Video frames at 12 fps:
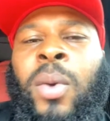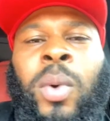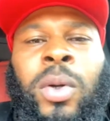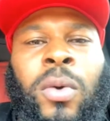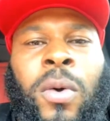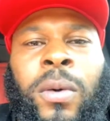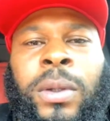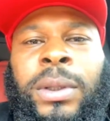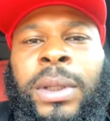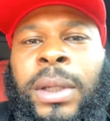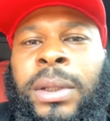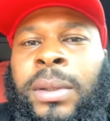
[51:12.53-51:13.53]
A1
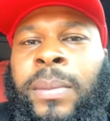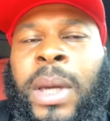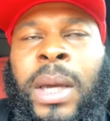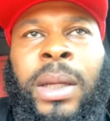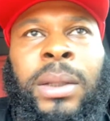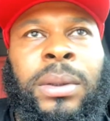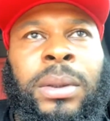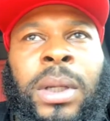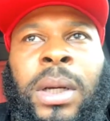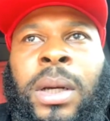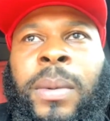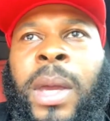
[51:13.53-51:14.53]
organization, man.
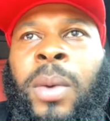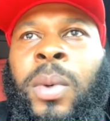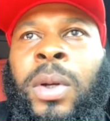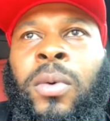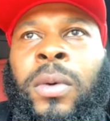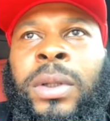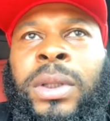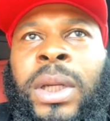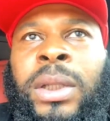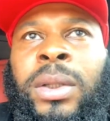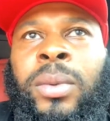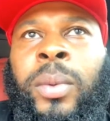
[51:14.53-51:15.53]
A1
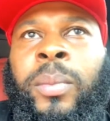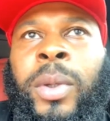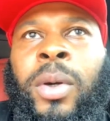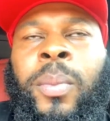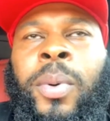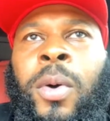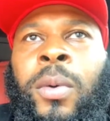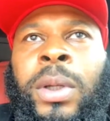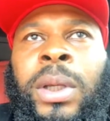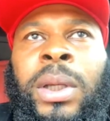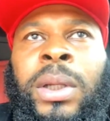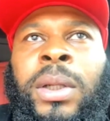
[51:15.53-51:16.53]
organization when Bill
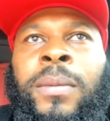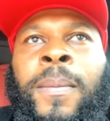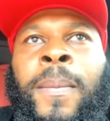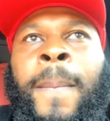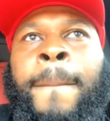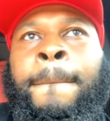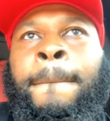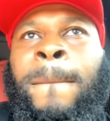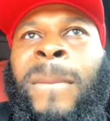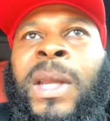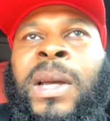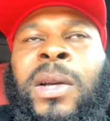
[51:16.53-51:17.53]
Polian and
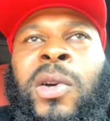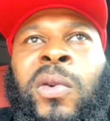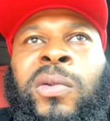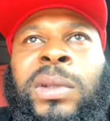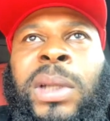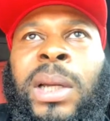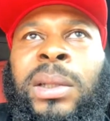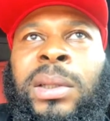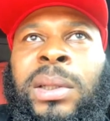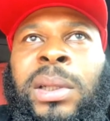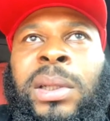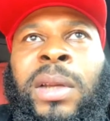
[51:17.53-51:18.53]
Coach
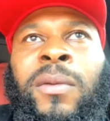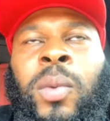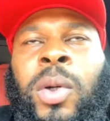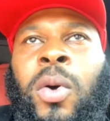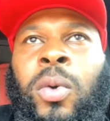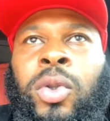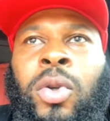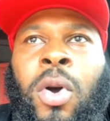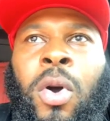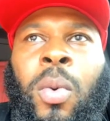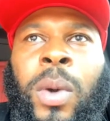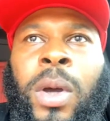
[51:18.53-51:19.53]
Dungy, and even when Coach
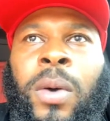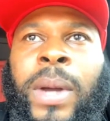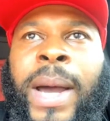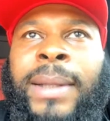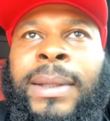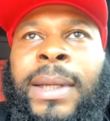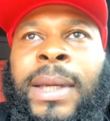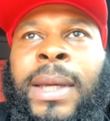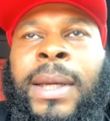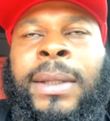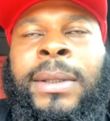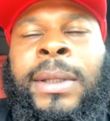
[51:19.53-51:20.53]
Caldwell got
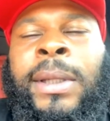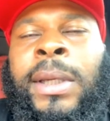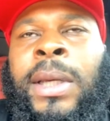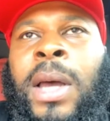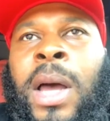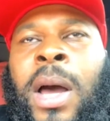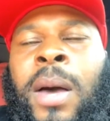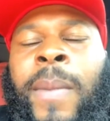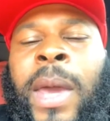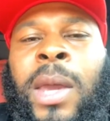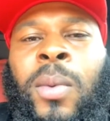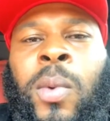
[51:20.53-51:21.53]
there,
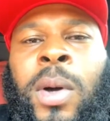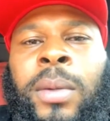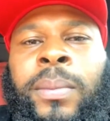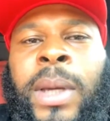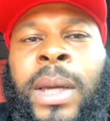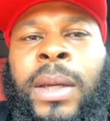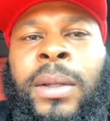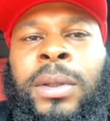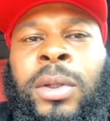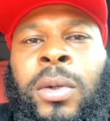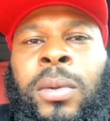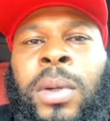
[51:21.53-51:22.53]
A1, man.
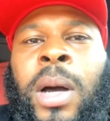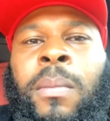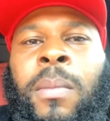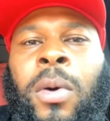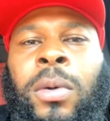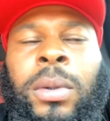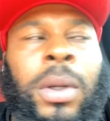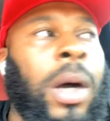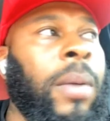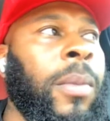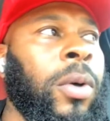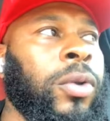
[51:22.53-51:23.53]
So
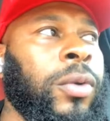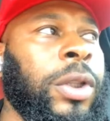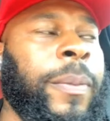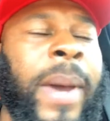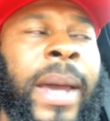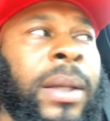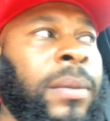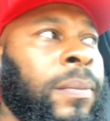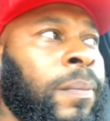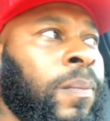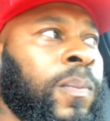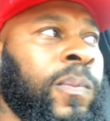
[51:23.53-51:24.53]
utmost respect
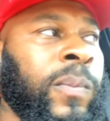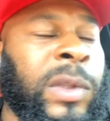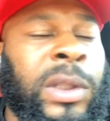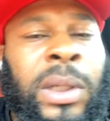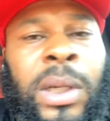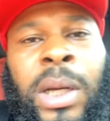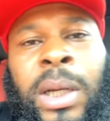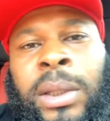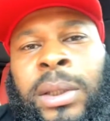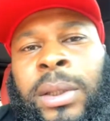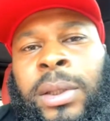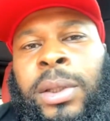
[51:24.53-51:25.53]

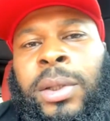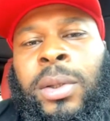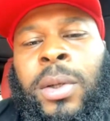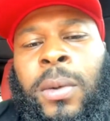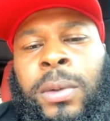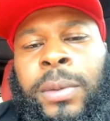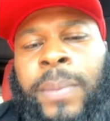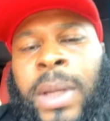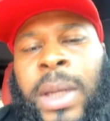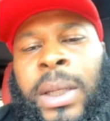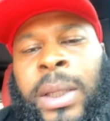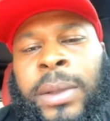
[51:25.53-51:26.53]
to the coach,
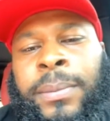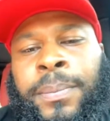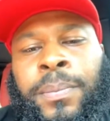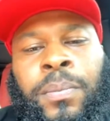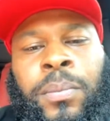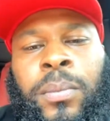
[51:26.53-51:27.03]
man, and